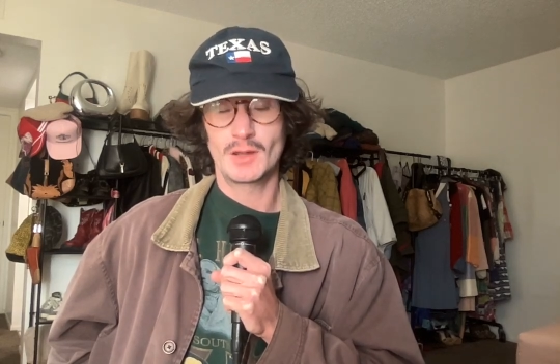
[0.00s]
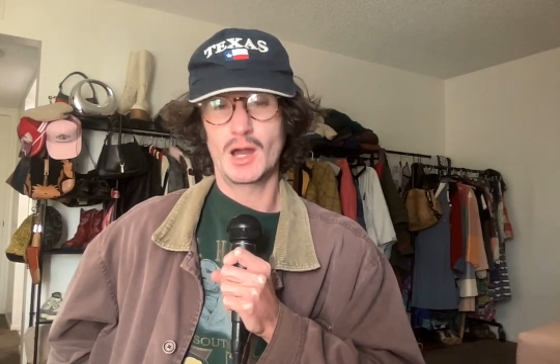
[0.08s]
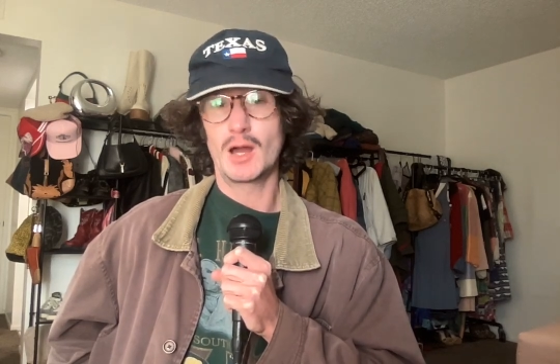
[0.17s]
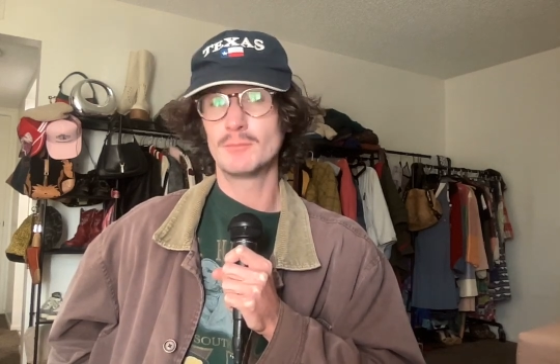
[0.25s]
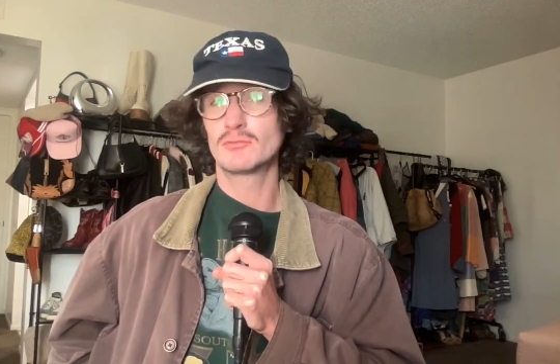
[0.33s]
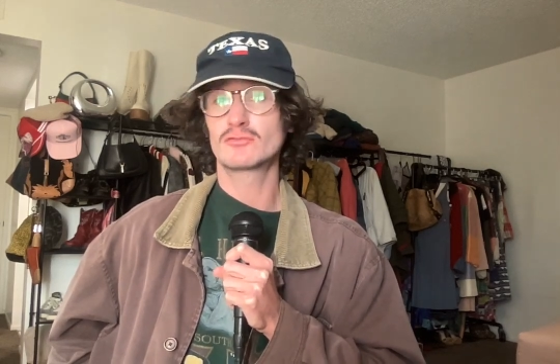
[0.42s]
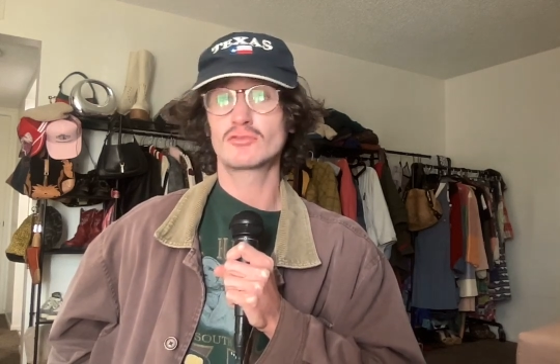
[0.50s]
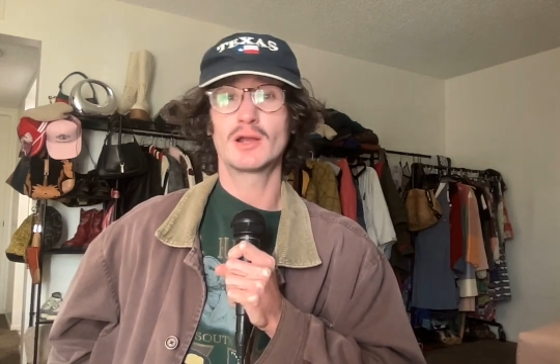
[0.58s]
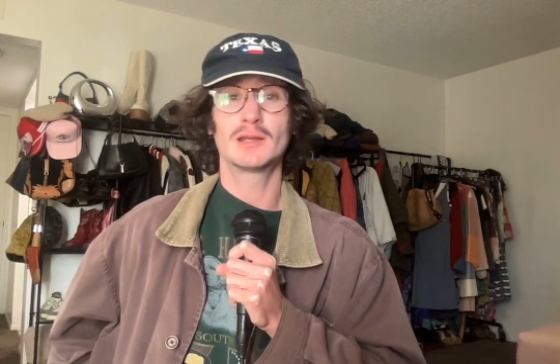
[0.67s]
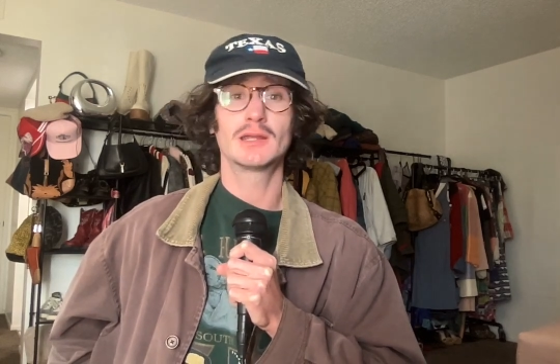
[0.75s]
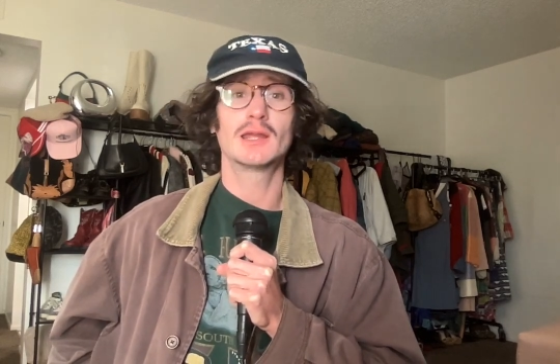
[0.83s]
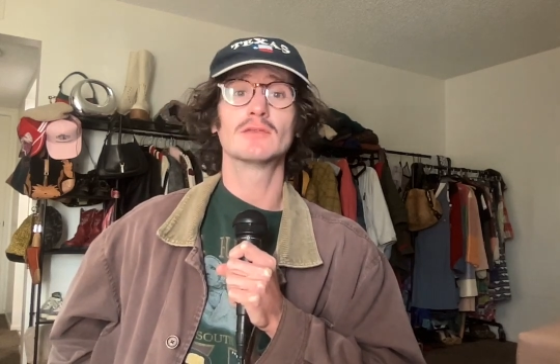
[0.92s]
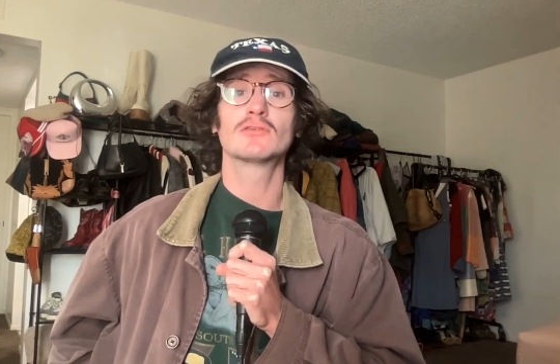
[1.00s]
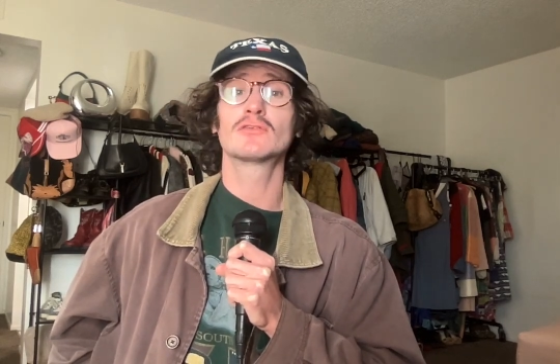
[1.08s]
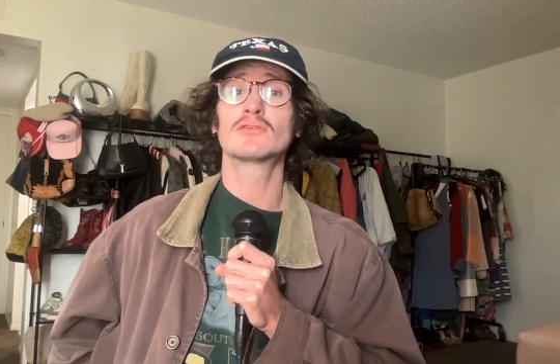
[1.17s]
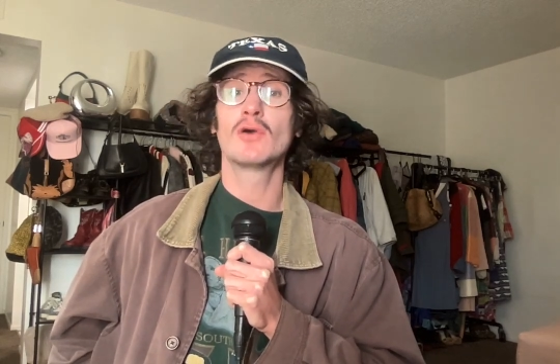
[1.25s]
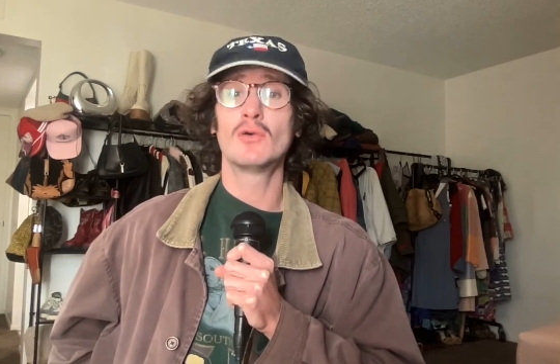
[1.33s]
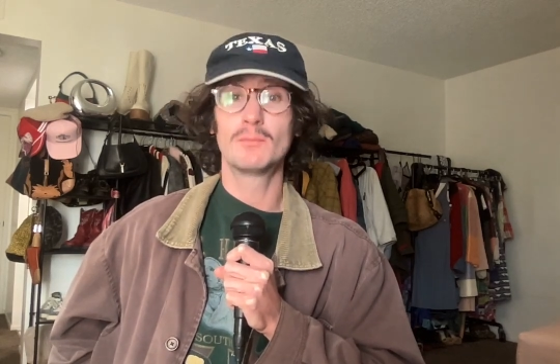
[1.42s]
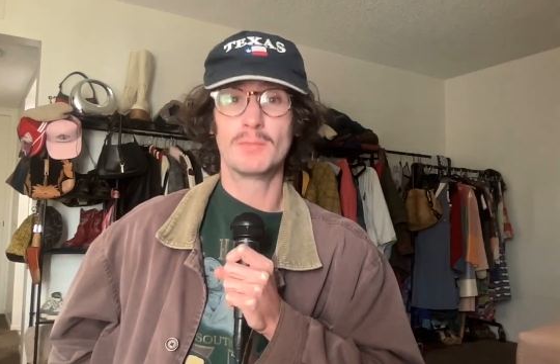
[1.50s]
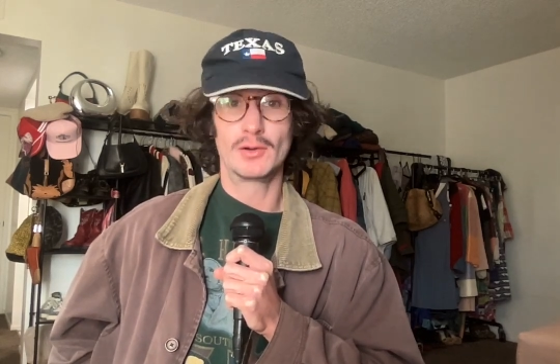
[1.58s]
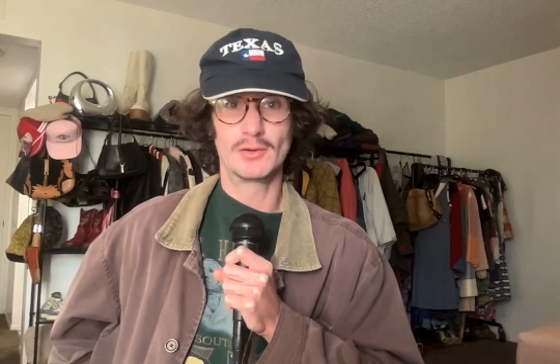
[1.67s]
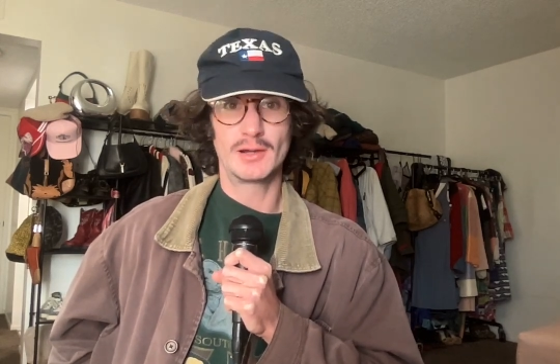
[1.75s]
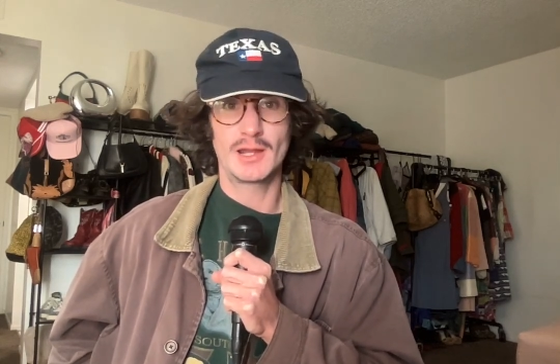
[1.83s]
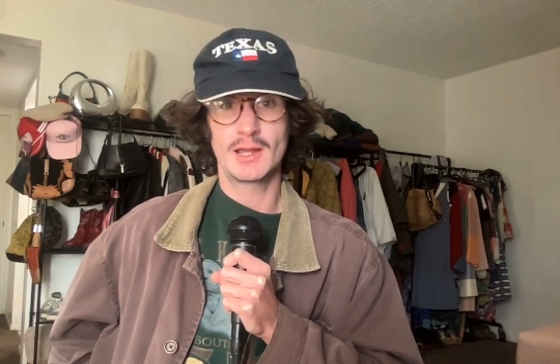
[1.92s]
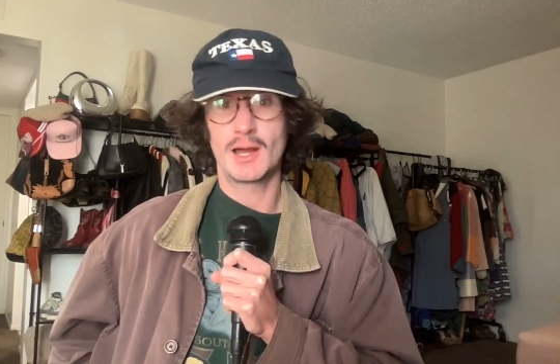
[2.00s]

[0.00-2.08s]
I'm trying to get sober.